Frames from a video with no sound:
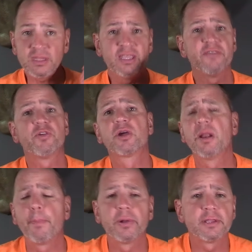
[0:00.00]
If you're
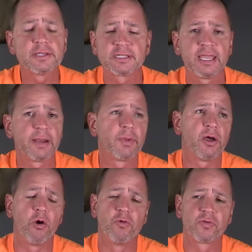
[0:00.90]
going to put this
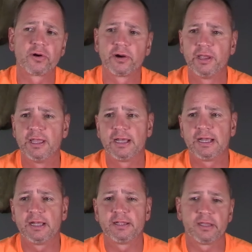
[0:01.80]
camera over
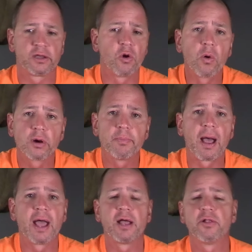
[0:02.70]
a corn
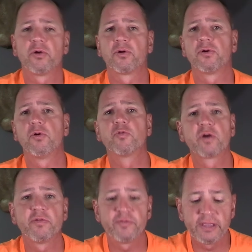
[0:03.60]
pile or
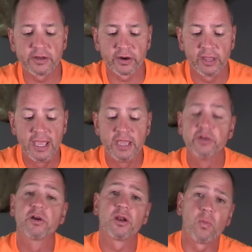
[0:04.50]
over a feeder,
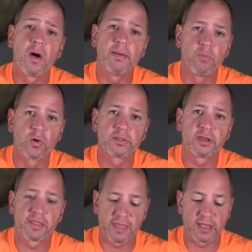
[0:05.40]
you're going to want more
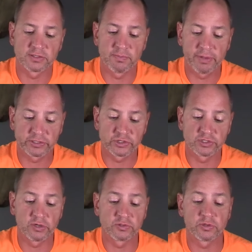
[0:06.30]
than 1,000 pictures
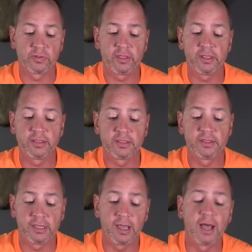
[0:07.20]
though, so
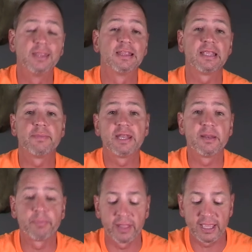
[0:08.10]
the
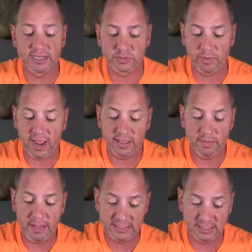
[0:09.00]
unlimited plan is probably the
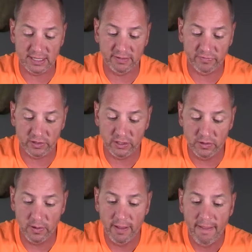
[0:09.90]
best thing for
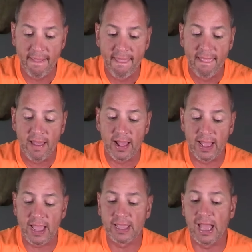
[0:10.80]
you.
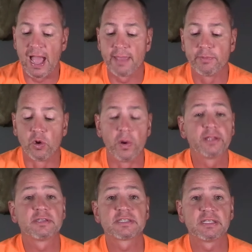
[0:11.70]
I'm
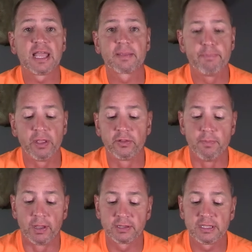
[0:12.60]
going to select build
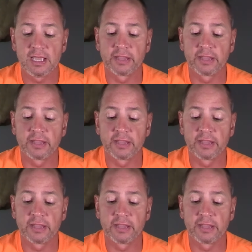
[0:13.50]
monthly